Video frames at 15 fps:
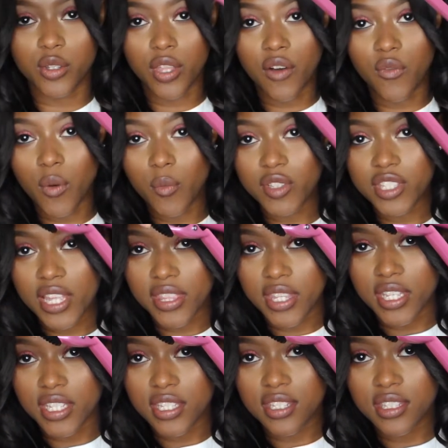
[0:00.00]
the other one was like
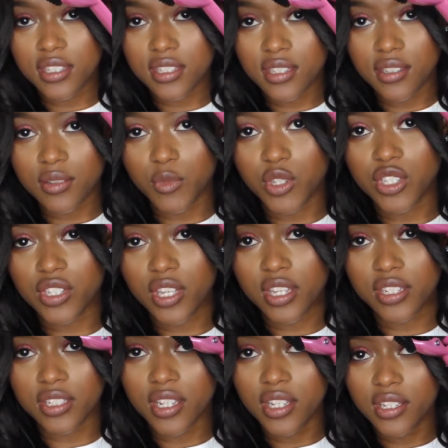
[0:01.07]
this, which is
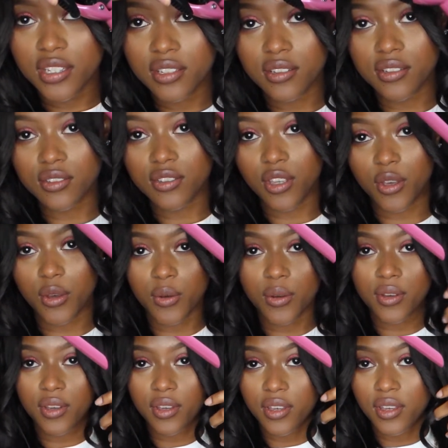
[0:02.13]
under. So
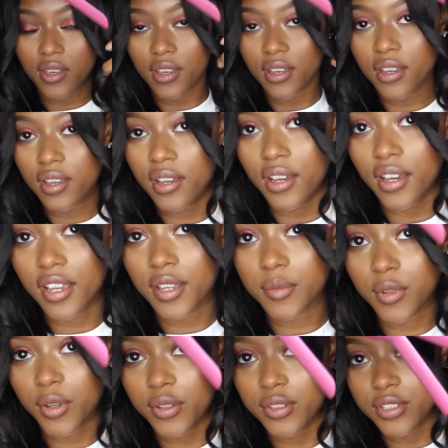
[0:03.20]
I am
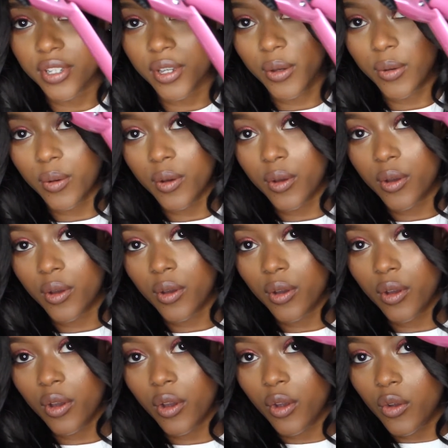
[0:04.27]
going to go
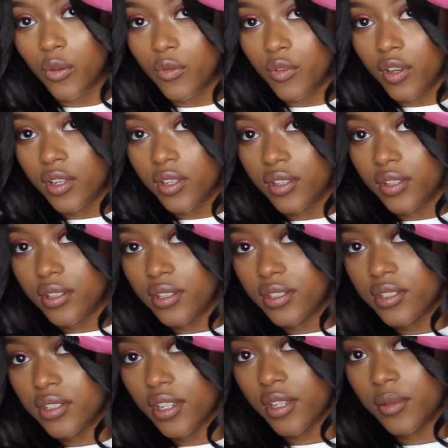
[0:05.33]
over
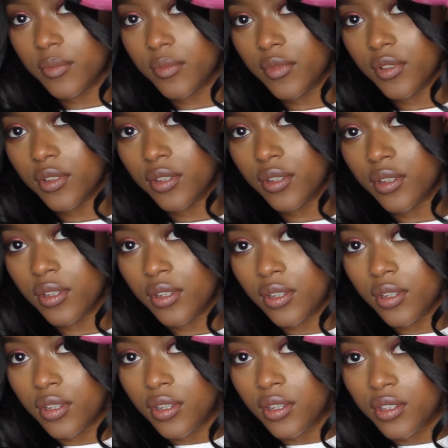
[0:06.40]
this time.
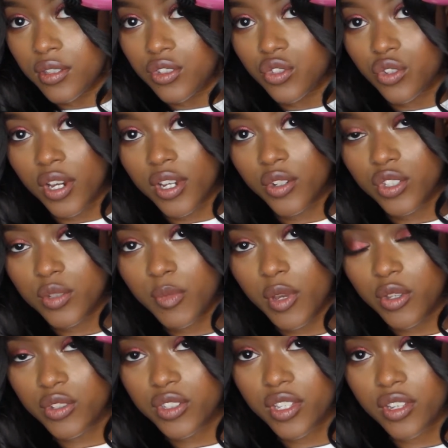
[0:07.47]
And try not to
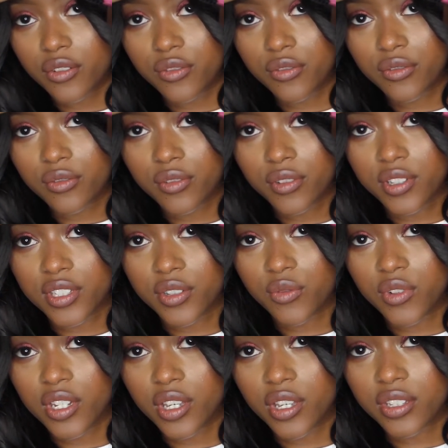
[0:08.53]
burn yourself because it
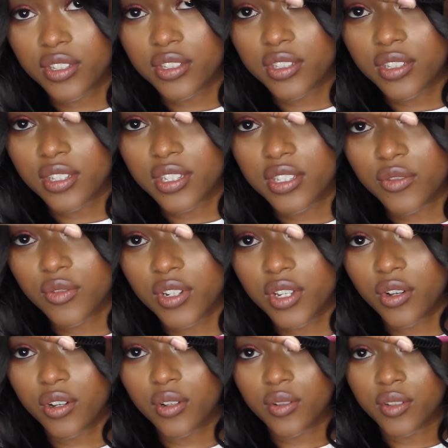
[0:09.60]
really hurts. These are really
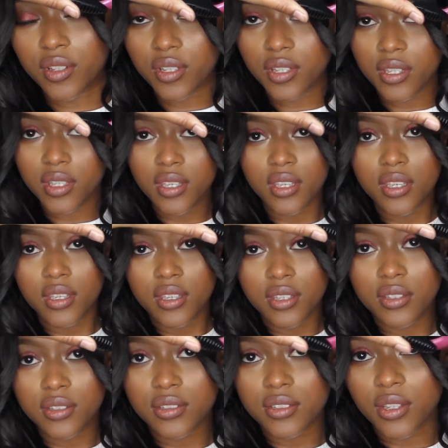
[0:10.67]
hot.
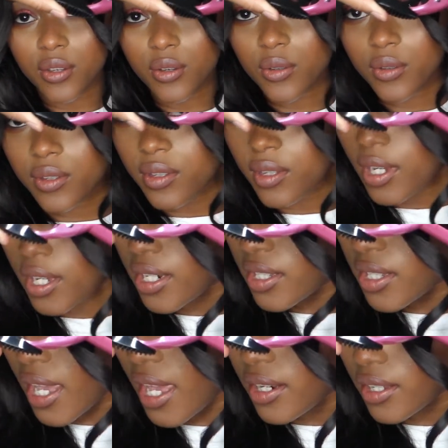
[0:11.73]
So, and
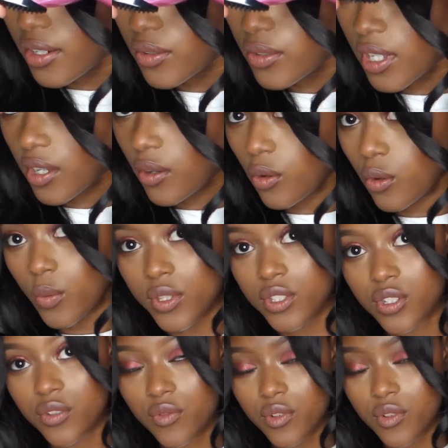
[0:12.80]
again, I don't take it all the way to the